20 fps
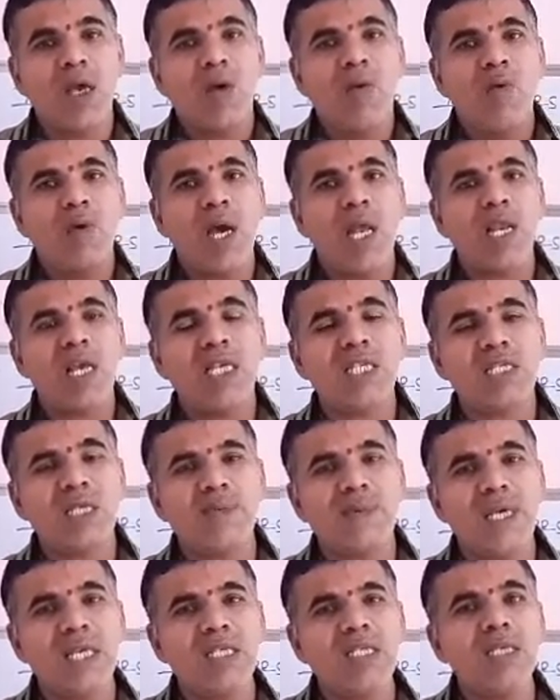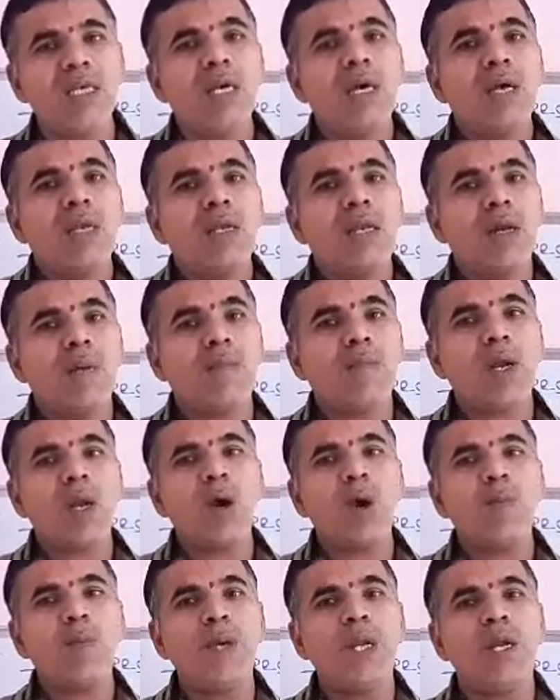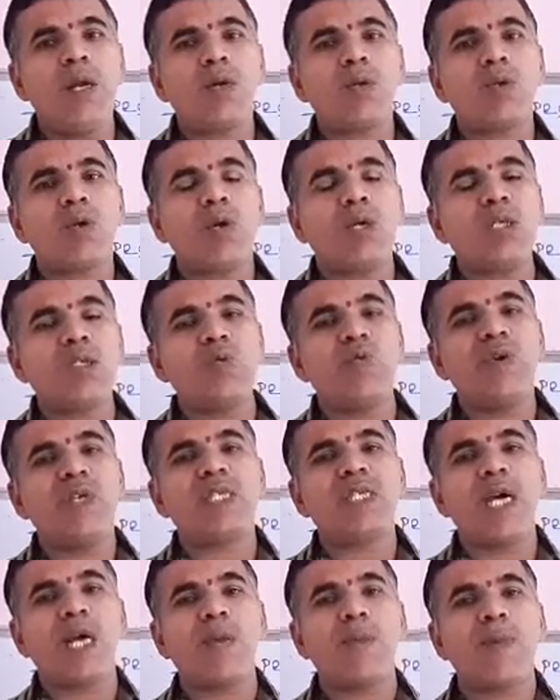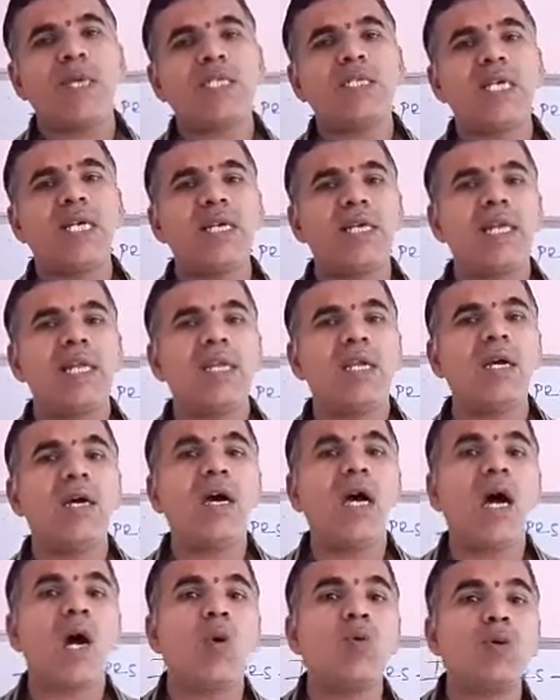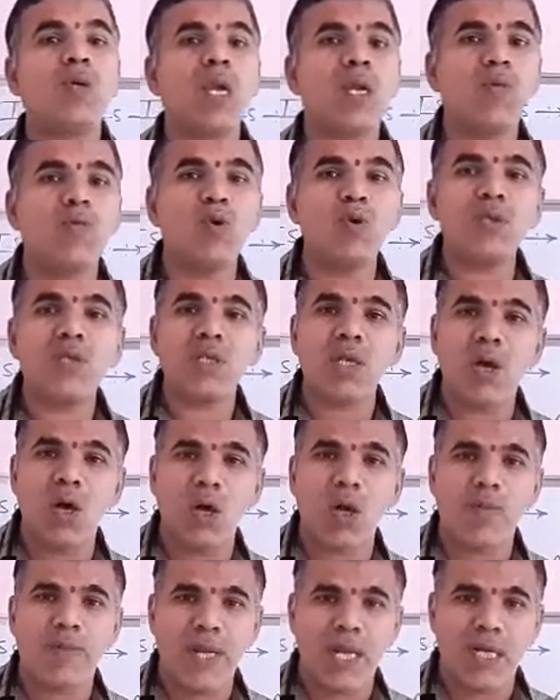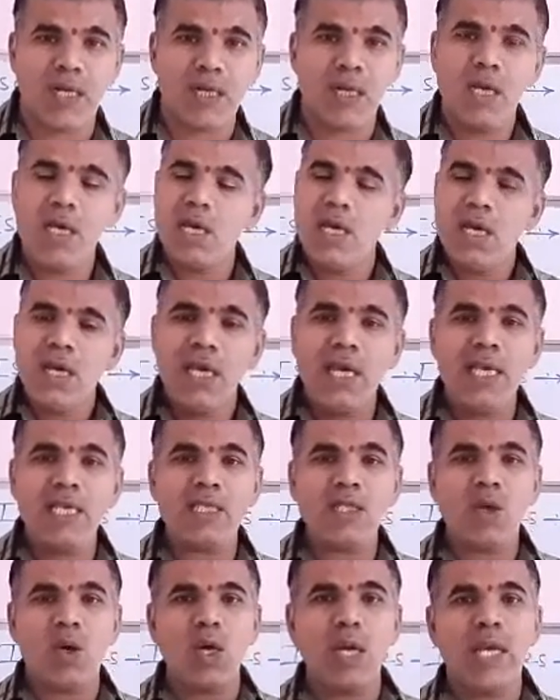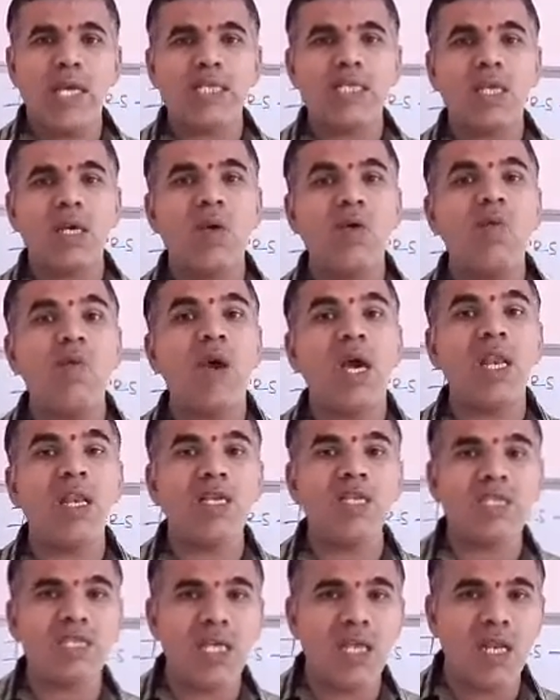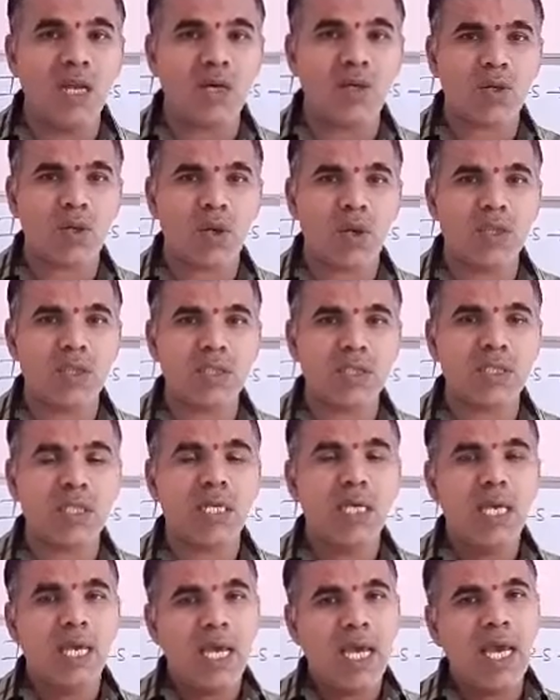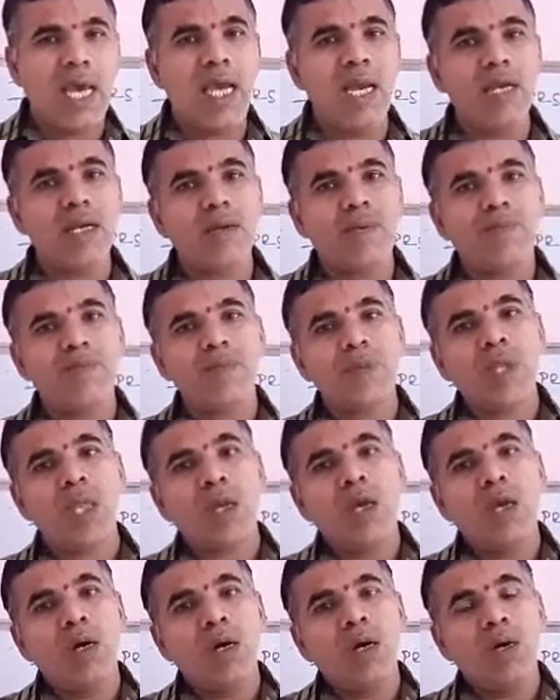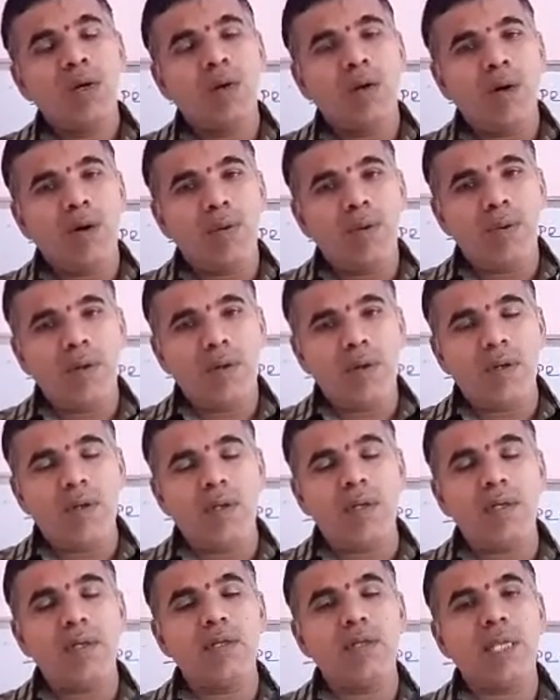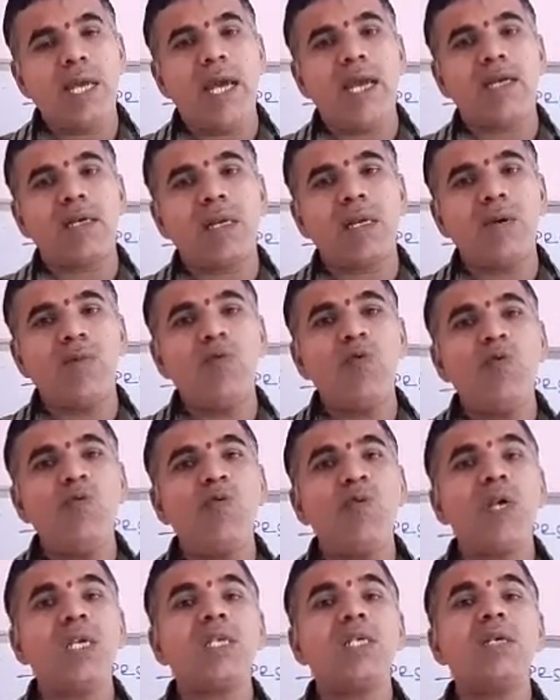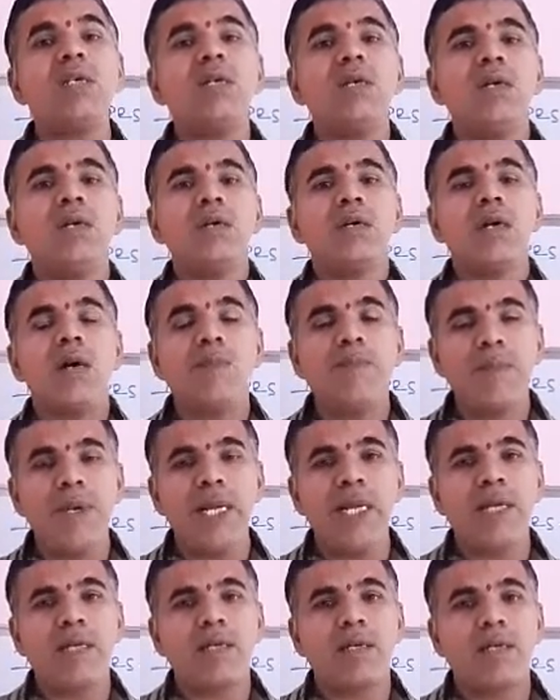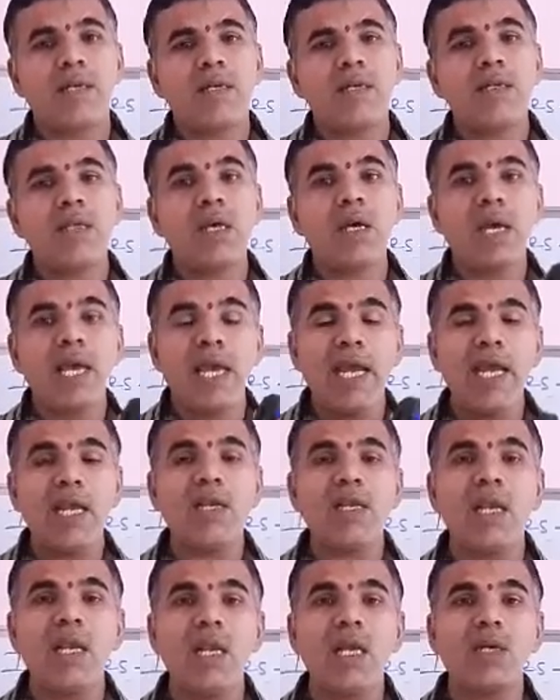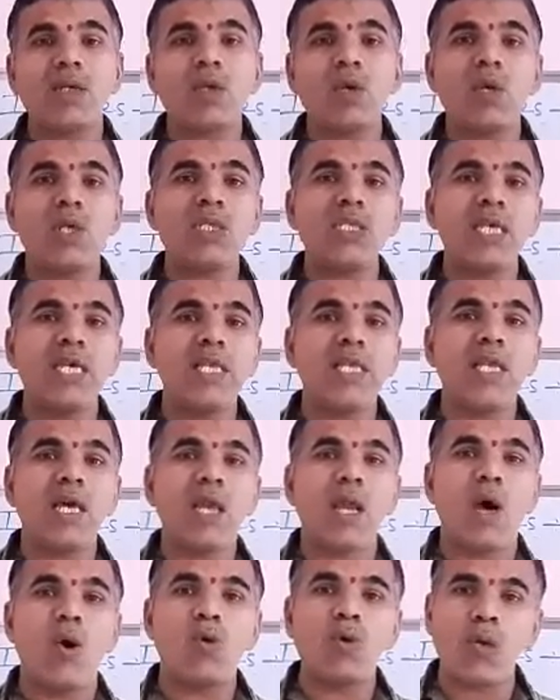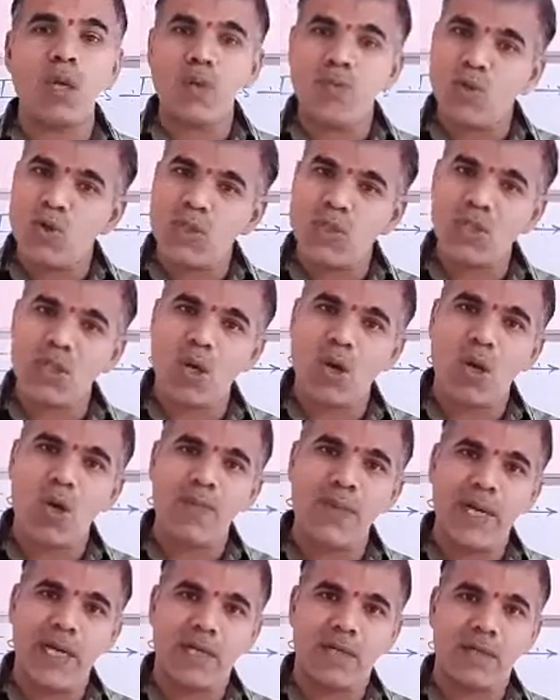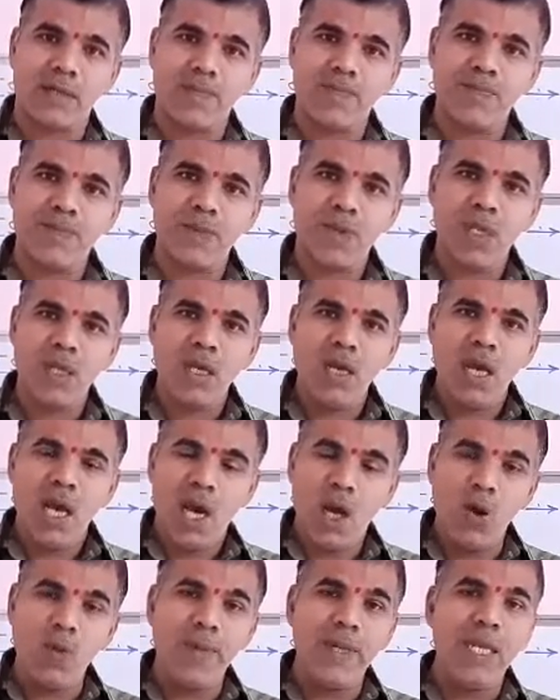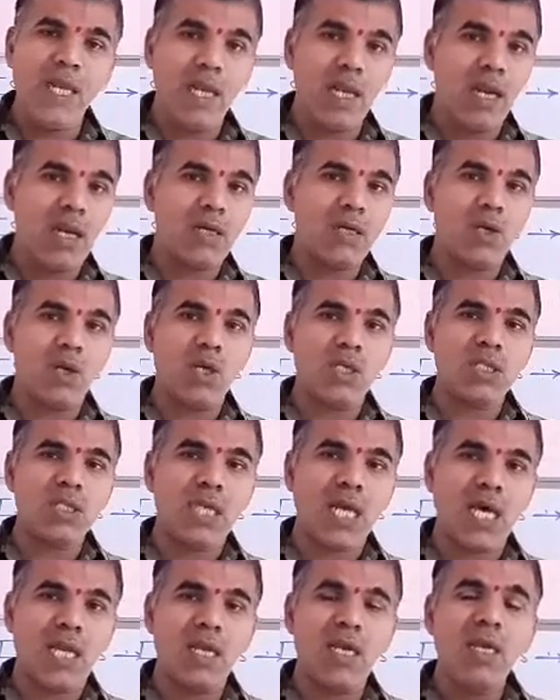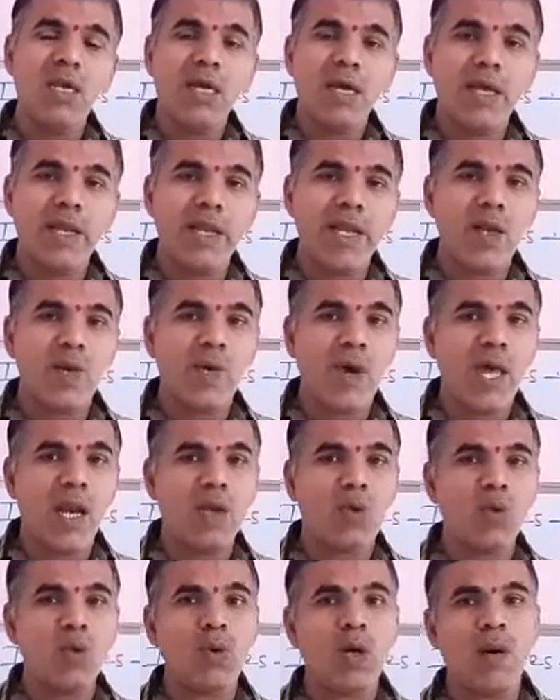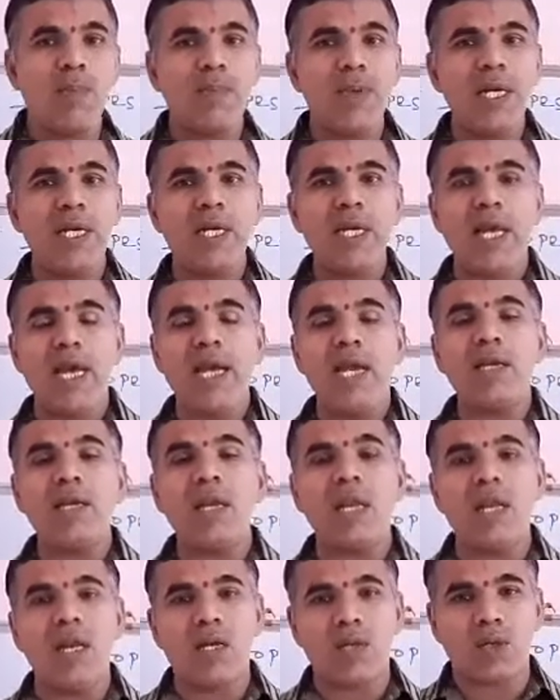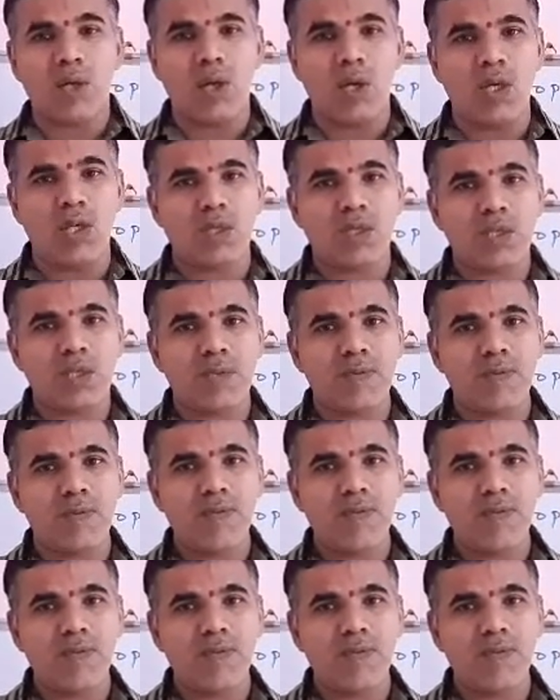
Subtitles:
Valency means number of electrons which are present in a outermost orbit is called as valence electrons. And the atom which complete the 8 electrons in their outermost orbit, how many electrons are required to complete 8 electrons?